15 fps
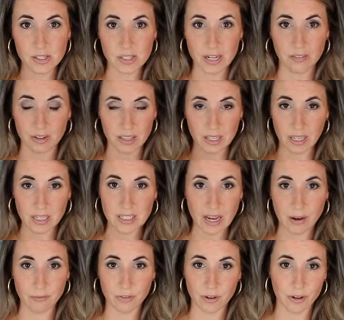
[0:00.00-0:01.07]
and everything in
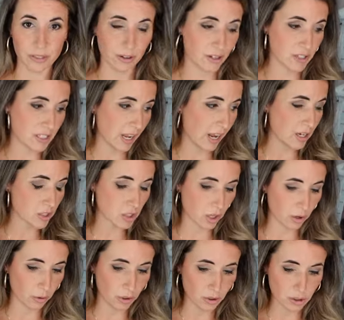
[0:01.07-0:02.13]
time for a Thursday.
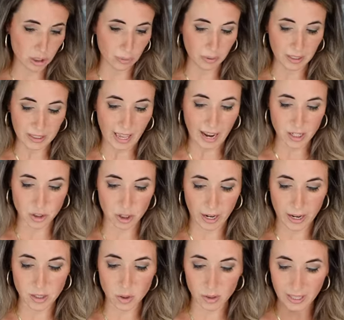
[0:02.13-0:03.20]
So usually we need that extra day.
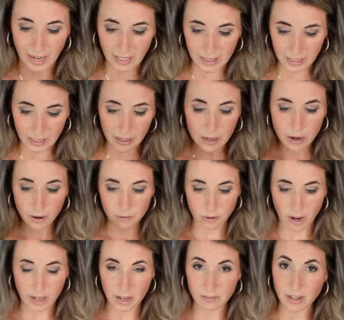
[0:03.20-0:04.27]
So likely
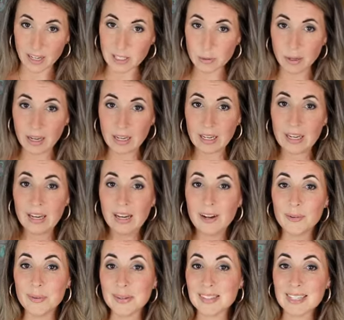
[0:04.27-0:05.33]
Friday of next week.
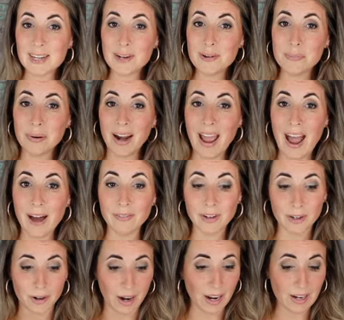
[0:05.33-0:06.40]
We'll see you, but have a
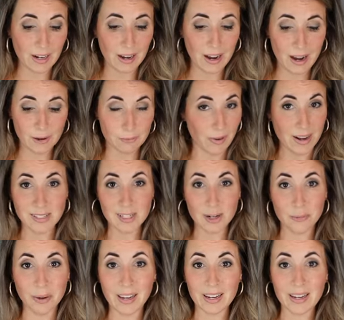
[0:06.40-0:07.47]
great uh, rest of
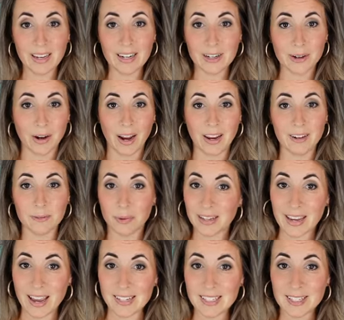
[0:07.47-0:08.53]
your week and a great
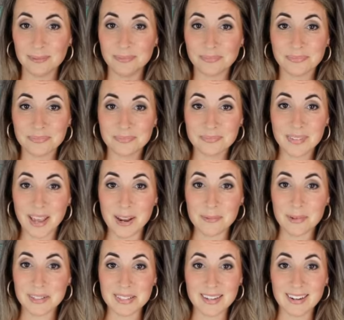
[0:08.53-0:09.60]
weekend. And
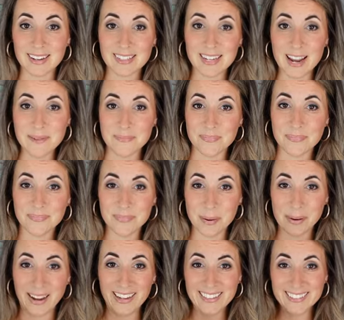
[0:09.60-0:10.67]
we'll see you next time. Bye bye.